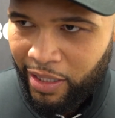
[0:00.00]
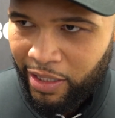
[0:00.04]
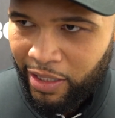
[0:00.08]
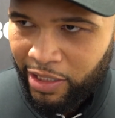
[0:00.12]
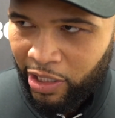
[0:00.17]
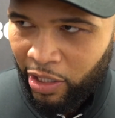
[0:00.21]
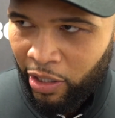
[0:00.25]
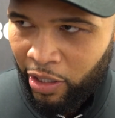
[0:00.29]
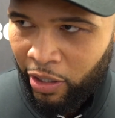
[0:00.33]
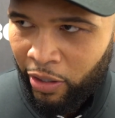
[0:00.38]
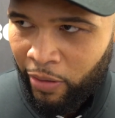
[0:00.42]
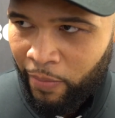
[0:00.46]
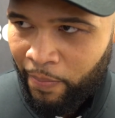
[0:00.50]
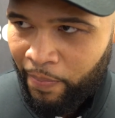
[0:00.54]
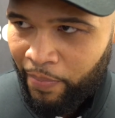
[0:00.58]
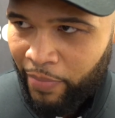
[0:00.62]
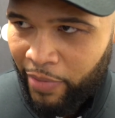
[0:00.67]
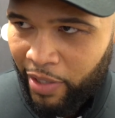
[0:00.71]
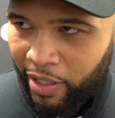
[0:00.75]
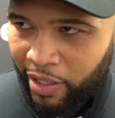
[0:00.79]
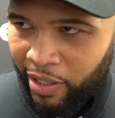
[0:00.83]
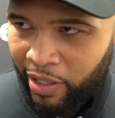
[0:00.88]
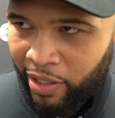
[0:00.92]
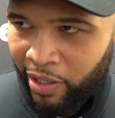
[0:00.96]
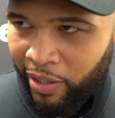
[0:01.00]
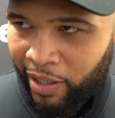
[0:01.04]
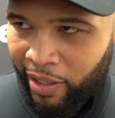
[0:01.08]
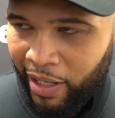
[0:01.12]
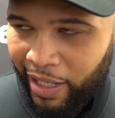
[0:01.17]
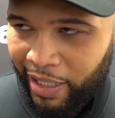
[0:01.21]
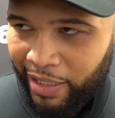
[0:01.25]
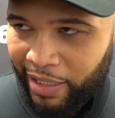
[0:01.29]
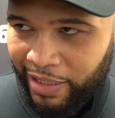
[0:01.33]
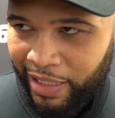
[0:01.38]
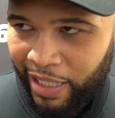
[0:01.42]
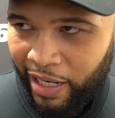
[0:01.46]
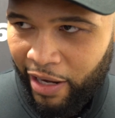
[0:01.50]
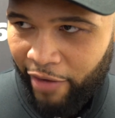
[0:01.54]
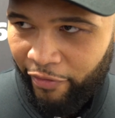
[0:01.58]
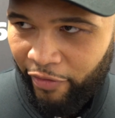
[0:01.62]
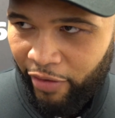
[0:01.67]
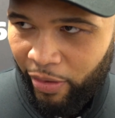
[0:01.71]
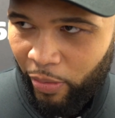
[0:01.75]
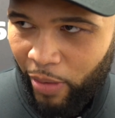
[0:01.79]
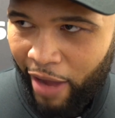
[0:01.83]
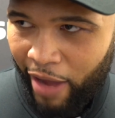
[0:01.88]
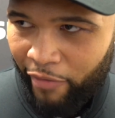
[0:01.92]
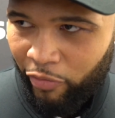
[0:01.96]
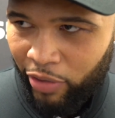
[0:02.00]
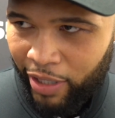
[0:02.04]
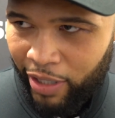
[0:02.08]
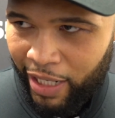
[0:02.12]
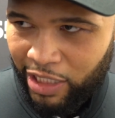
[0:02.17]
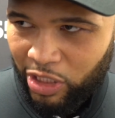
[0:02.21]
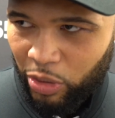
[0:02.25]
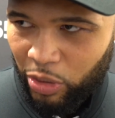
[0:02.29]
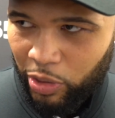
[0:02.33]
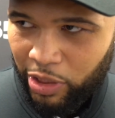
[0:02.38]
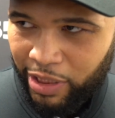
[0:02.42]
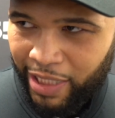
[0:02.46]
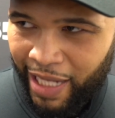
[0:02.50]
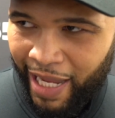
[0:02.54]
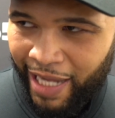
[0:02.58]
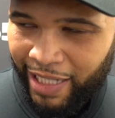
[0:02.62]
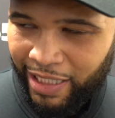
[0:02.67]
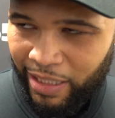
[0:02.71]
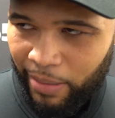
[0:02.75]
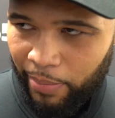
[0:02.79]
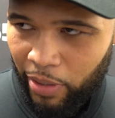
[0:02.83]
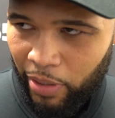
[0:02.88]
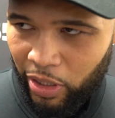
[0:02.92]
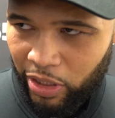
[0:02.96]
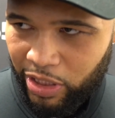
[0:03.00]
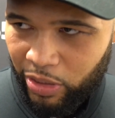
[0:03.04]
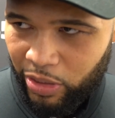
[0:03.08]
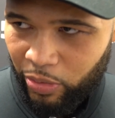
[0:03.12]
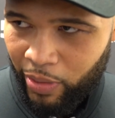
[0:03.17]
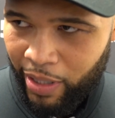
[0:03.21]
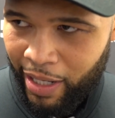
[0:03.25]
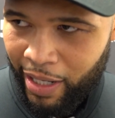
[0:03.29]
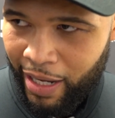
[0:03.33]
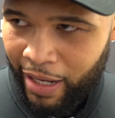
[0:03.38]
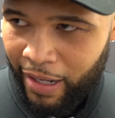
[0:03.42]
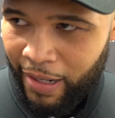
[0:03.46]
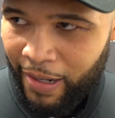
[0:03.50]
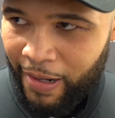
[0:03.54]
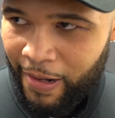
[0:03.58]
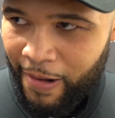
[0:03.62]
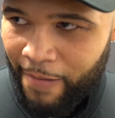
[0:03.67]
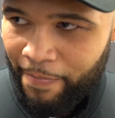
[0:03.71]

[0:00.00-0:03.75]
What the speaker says: So, you know, like I say, I think everyone gets to a stage in boxing where